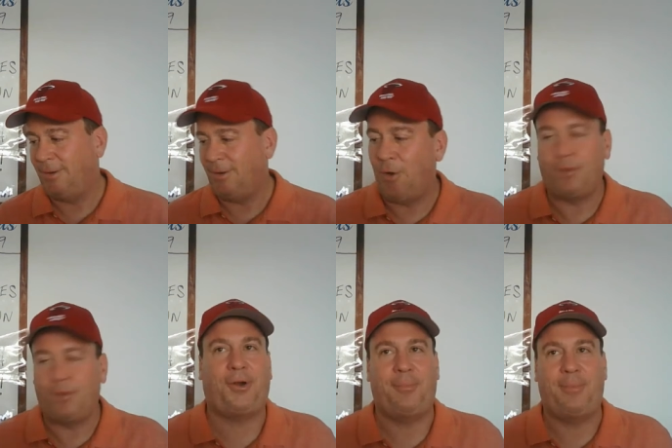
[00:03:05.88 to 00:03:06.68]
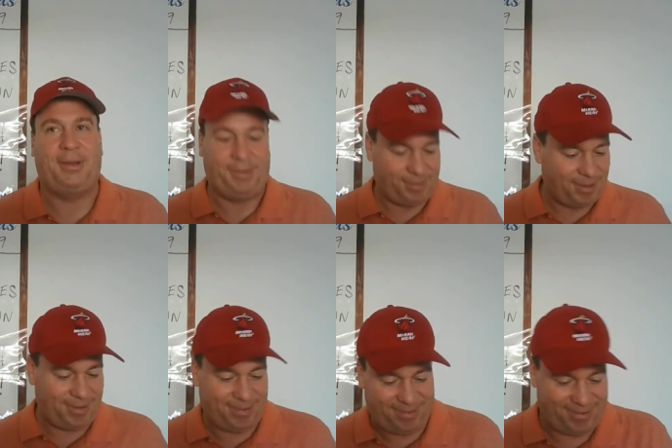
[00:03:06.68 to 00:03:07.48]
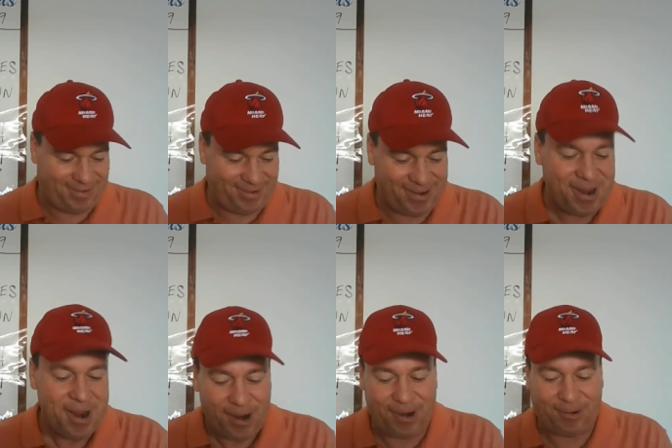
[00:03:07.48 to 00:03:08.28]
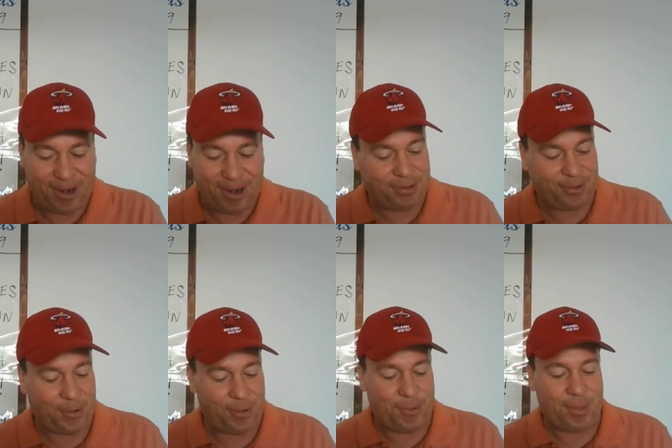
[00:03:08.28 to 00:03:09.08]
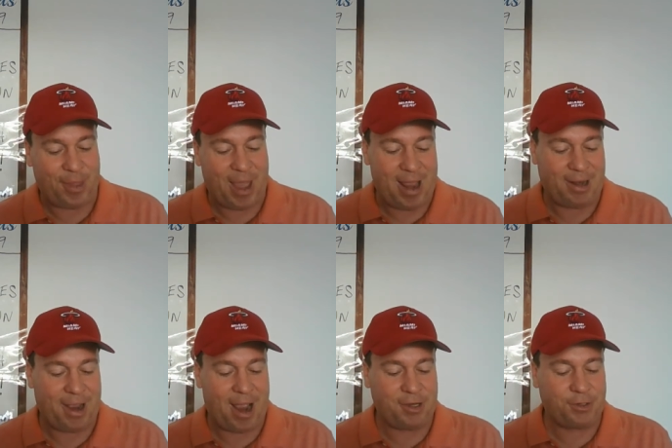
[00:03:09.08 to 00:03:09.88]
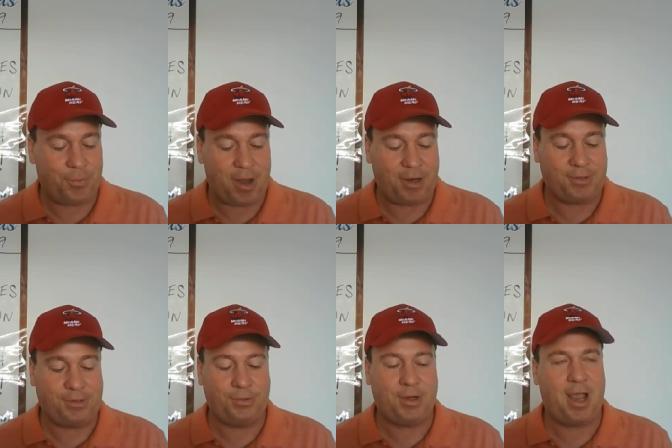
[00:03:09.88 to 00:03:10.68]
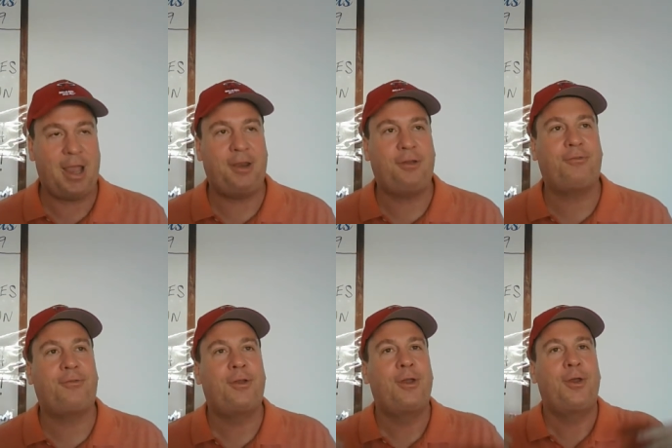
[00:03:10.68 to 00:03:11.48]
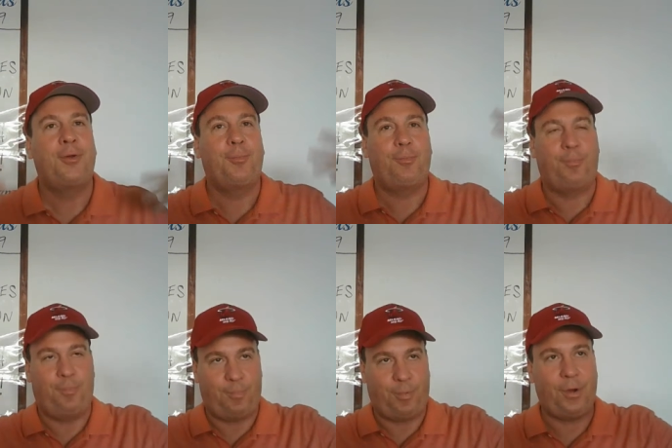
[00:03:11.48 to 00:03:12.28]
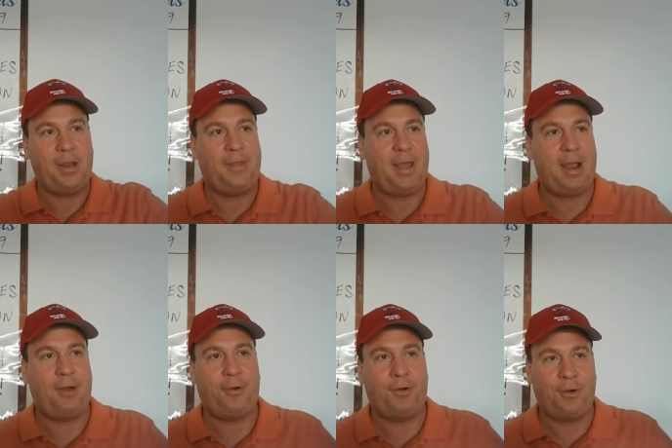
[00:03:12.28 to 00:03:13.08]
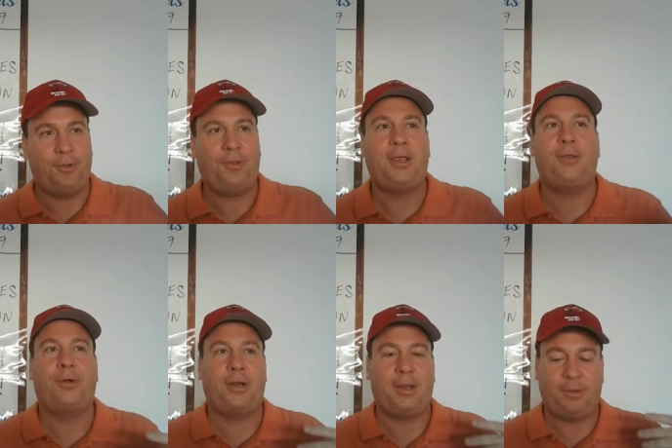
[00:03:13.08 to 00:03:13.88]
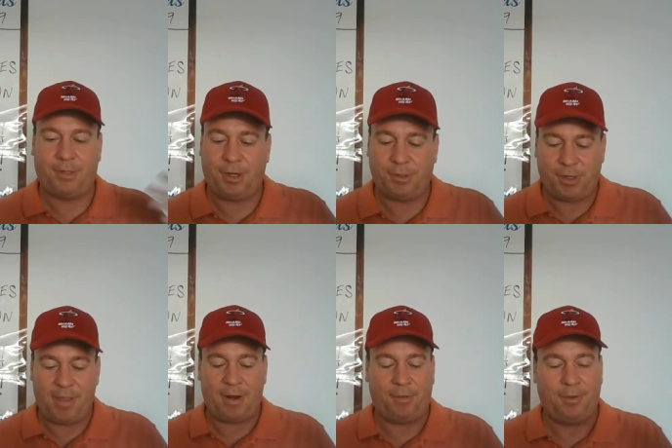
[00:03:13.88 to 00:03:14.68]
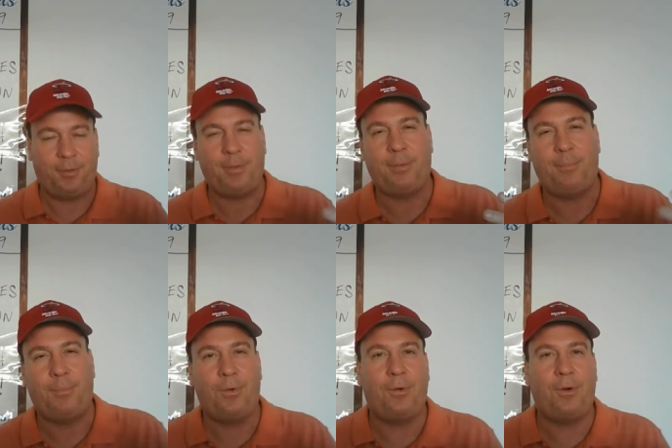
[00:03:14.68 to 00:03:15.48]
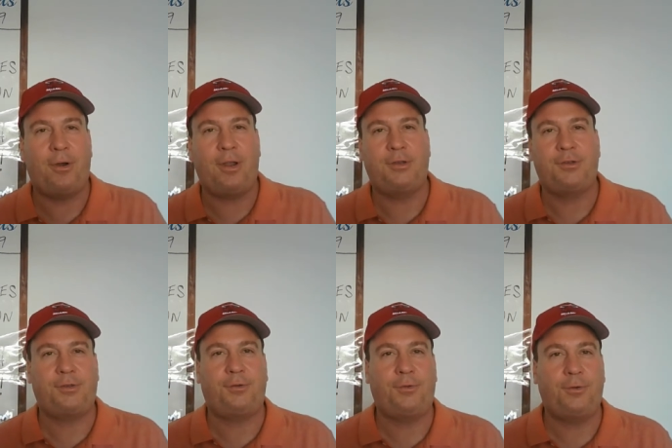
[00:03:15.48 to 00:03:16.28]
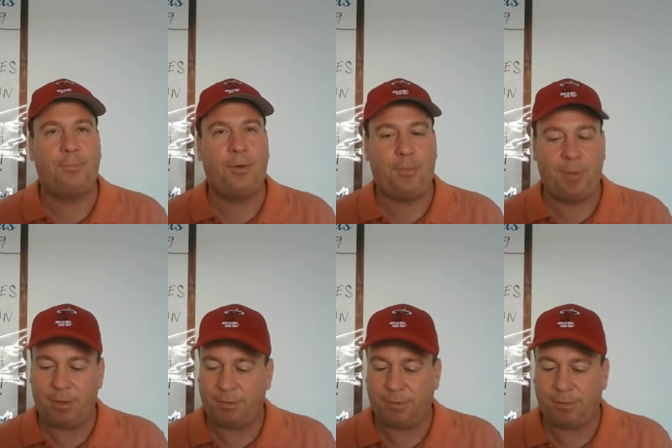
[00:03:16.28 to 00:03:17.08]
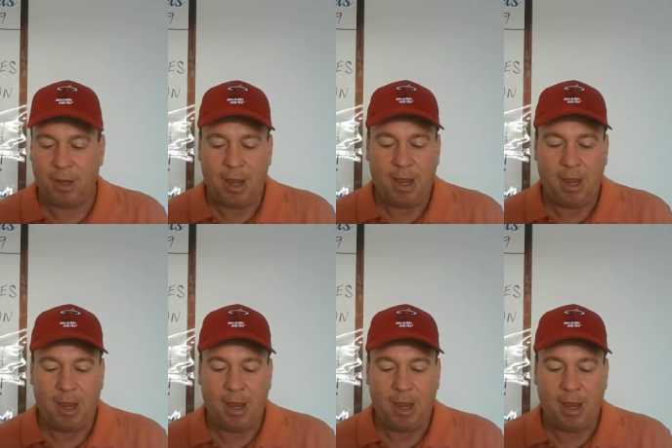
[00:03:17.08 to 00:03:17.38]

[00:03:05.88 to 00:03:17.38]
all-star minutes. All right, so that, I just wanted to kind of point that out early. We're going to touch on that a little bit more in just a few moments